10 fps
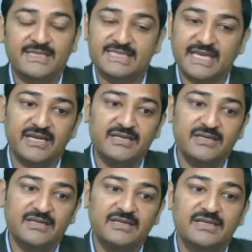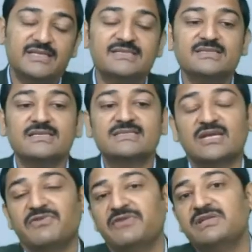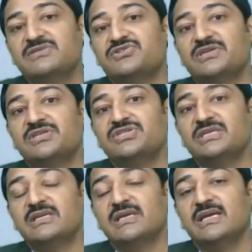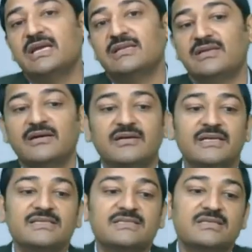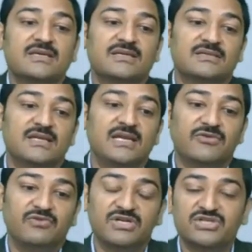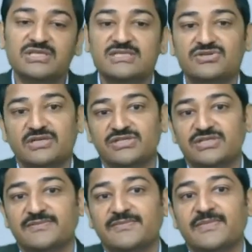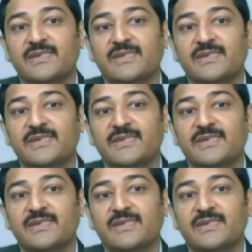second is survival strategy, and third is the liquidation strategy.